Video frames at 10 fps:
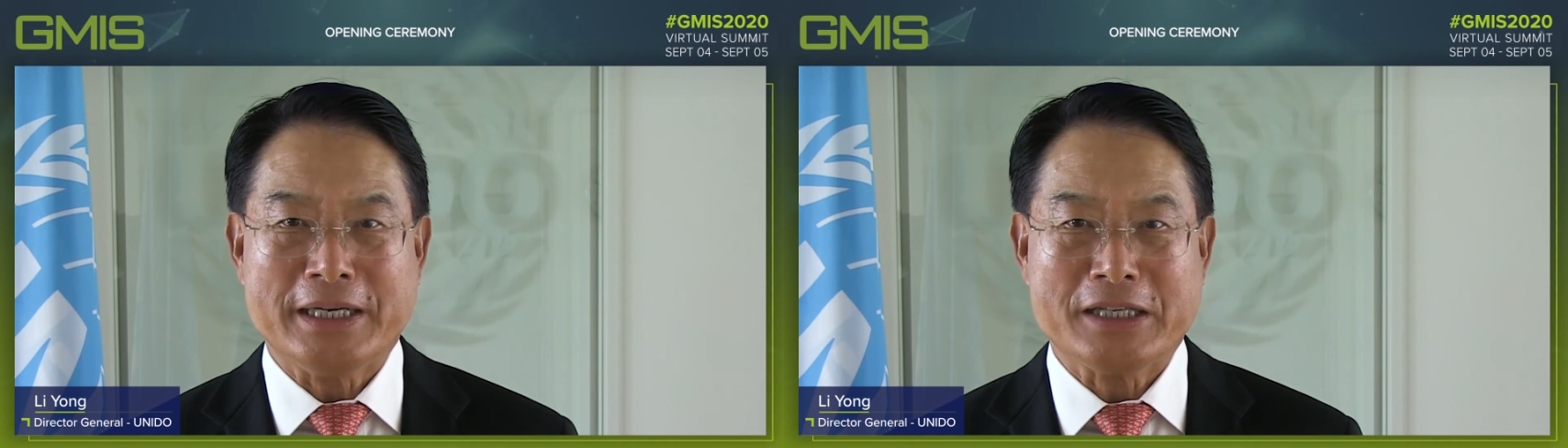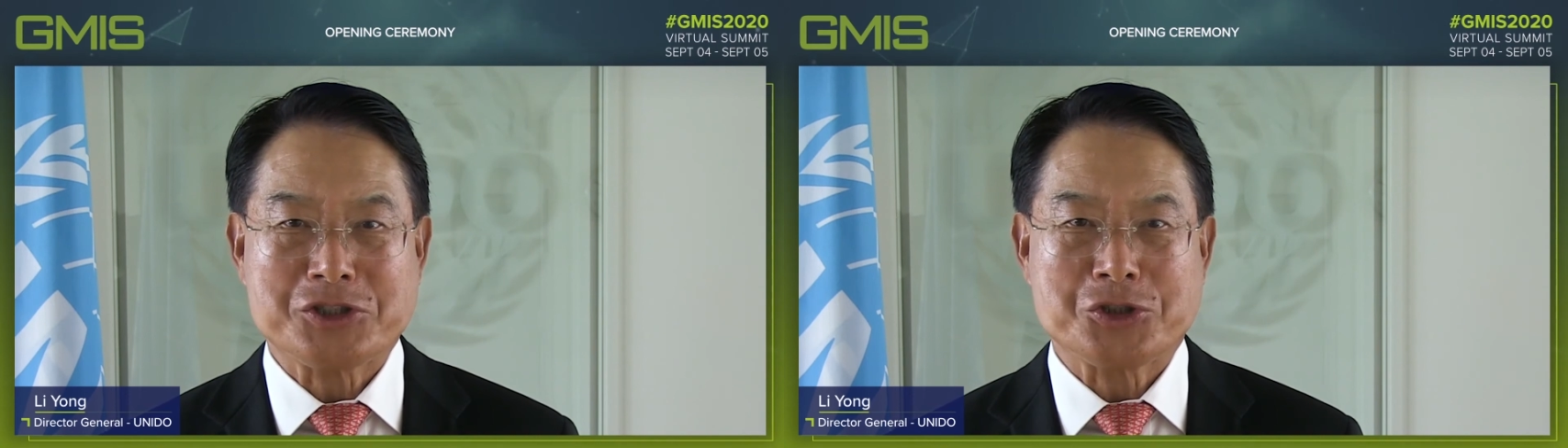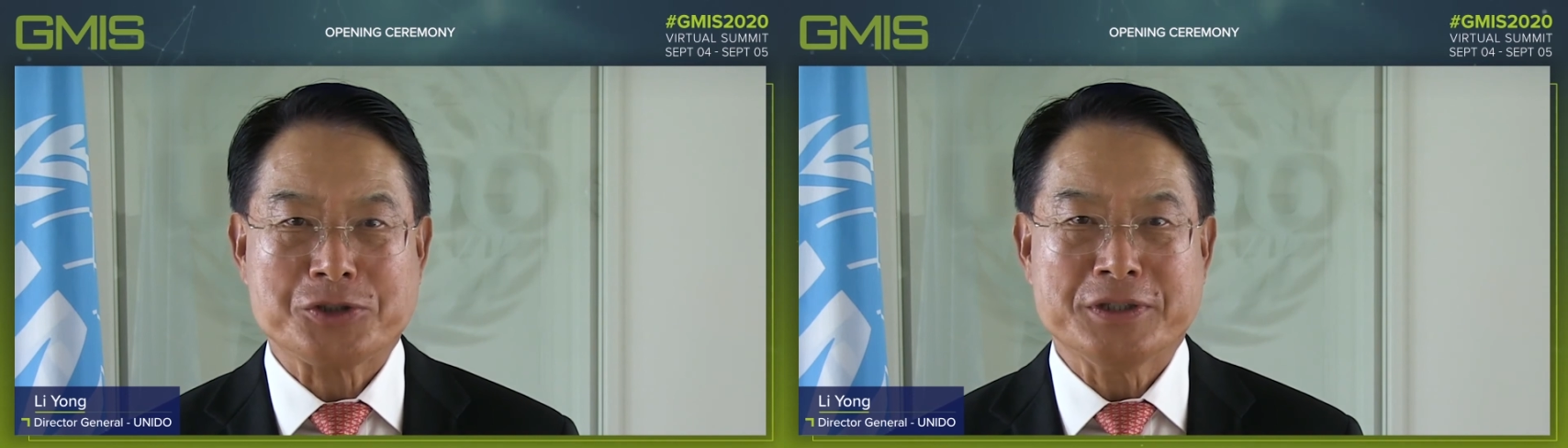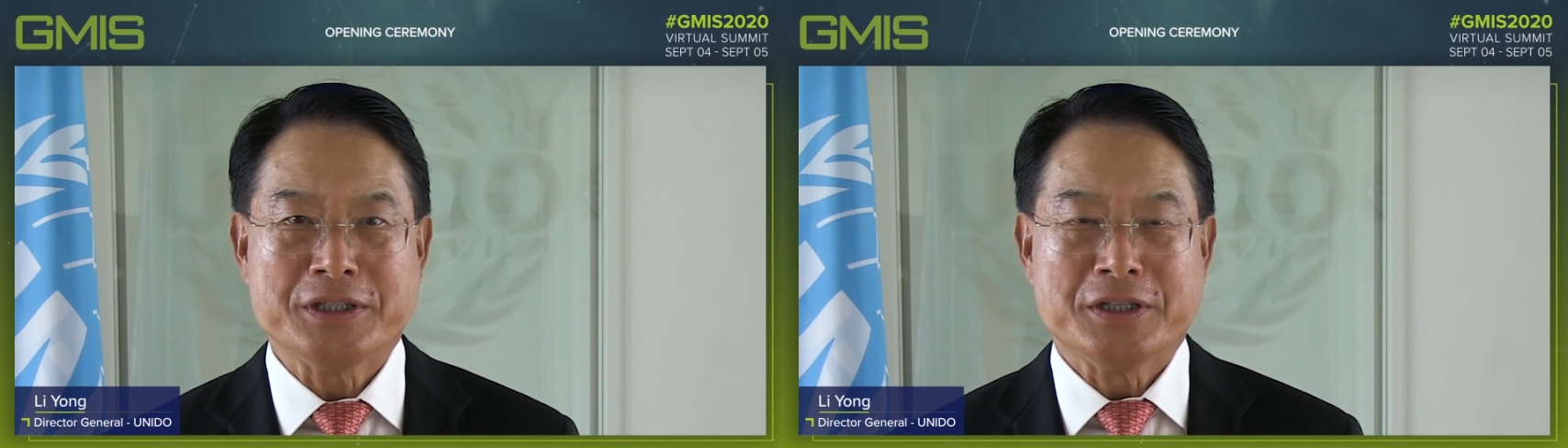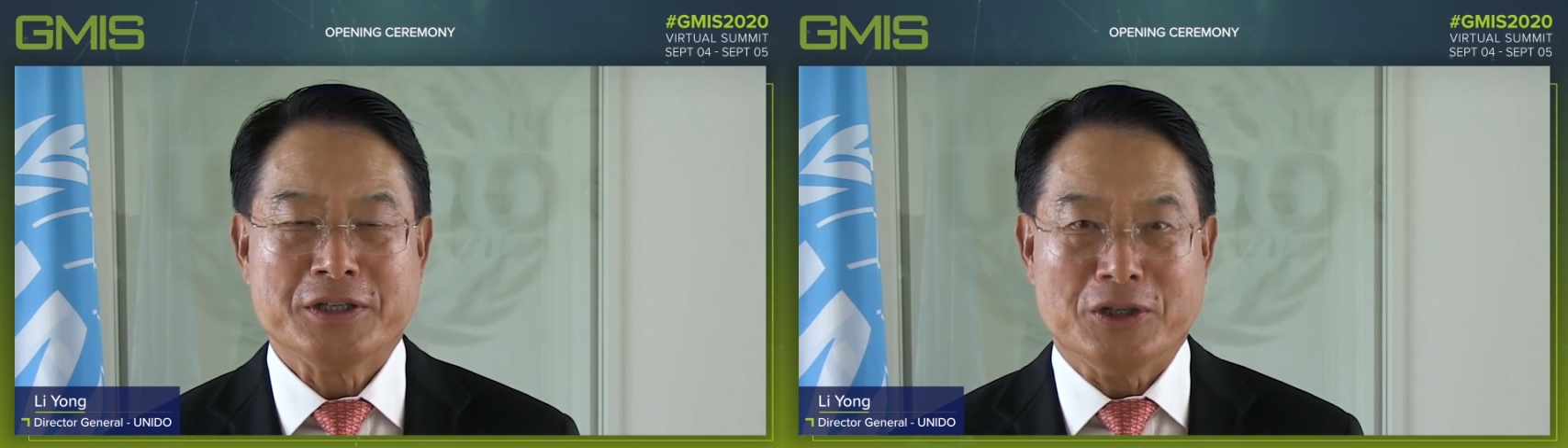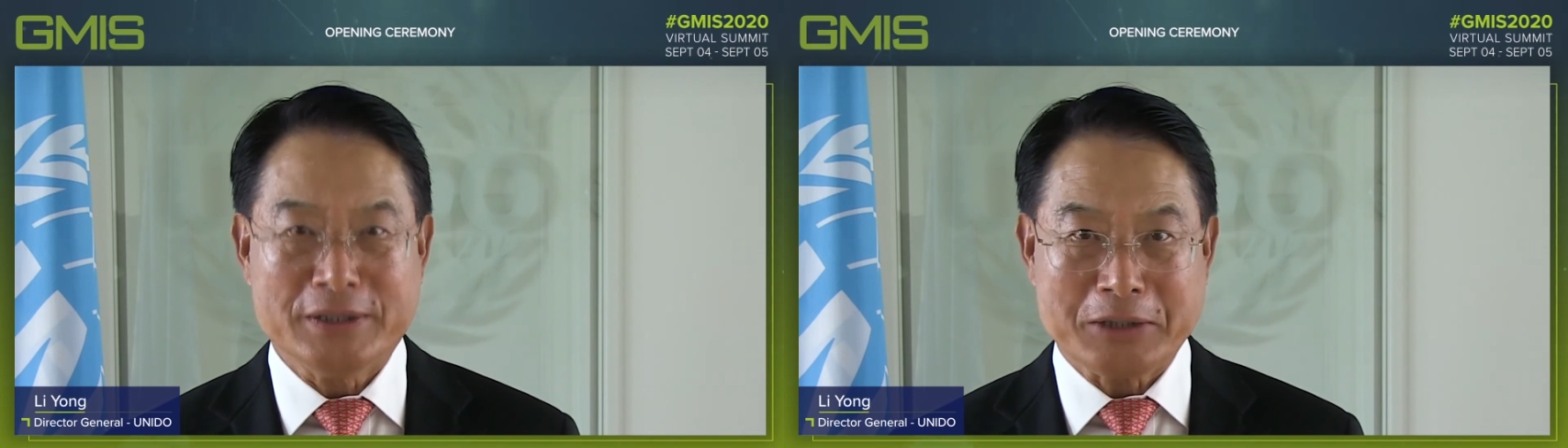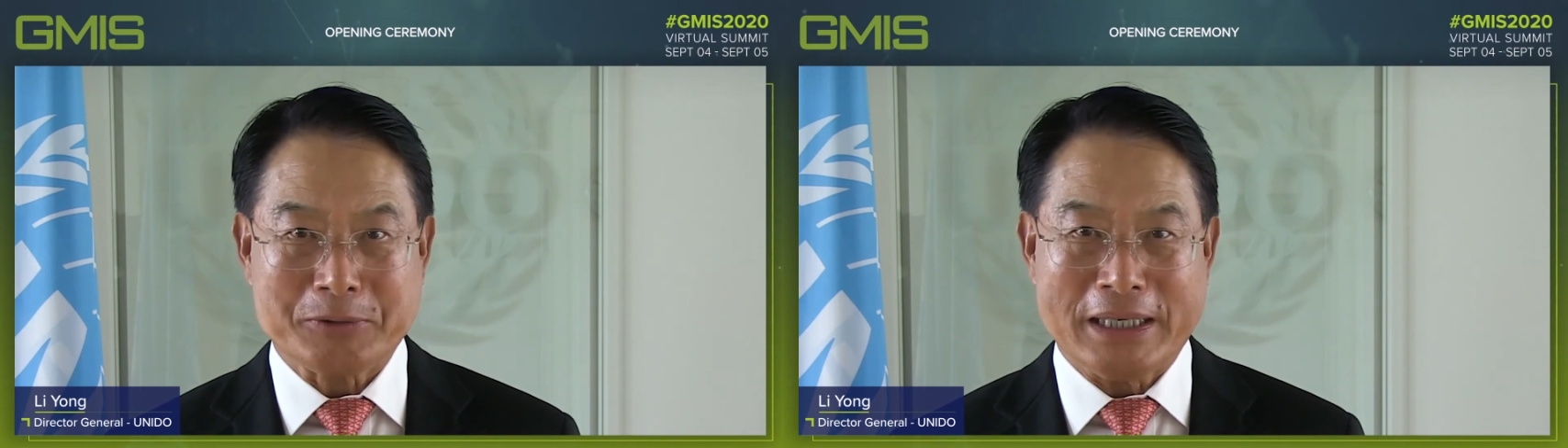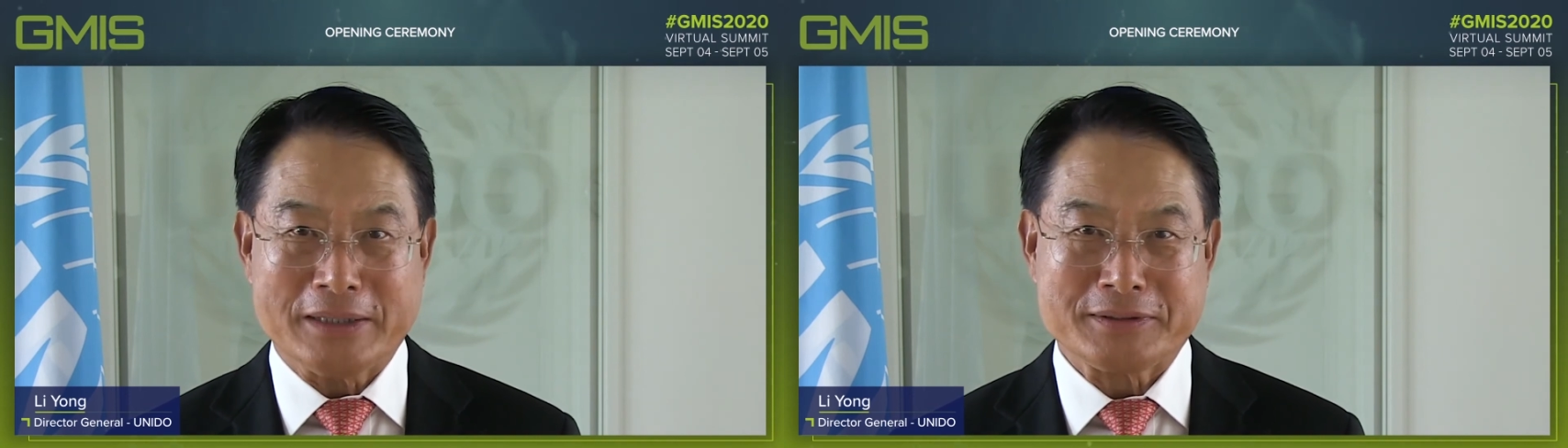action on the
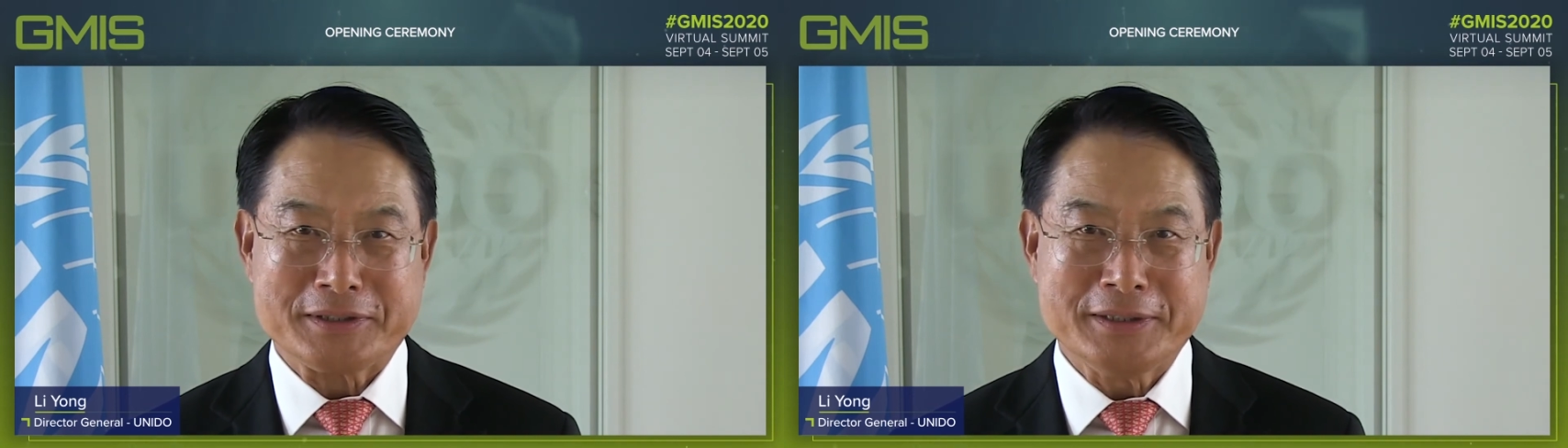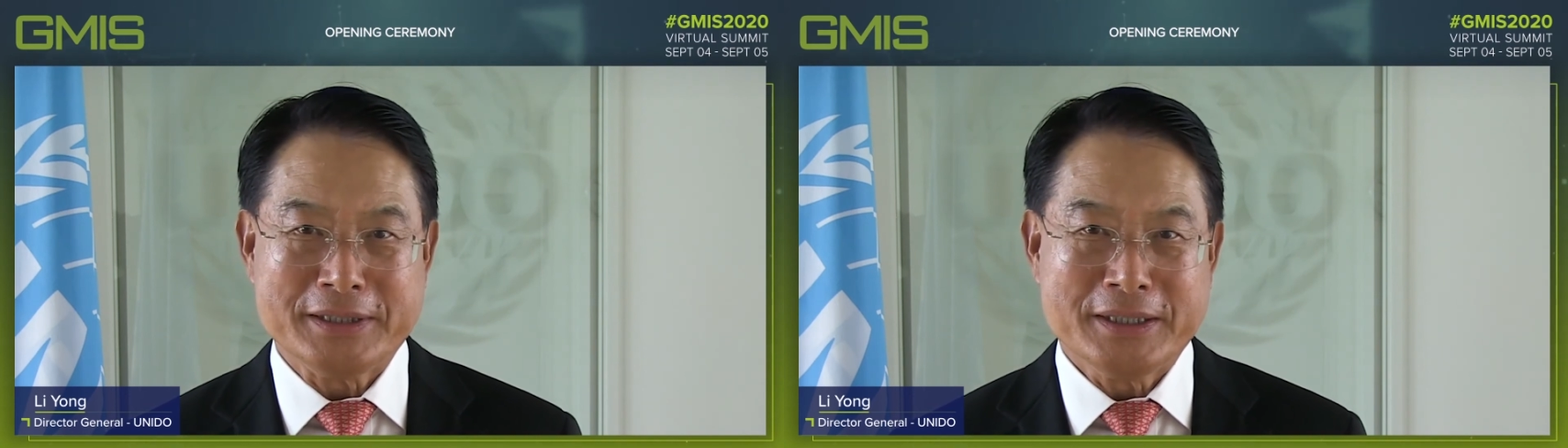ground.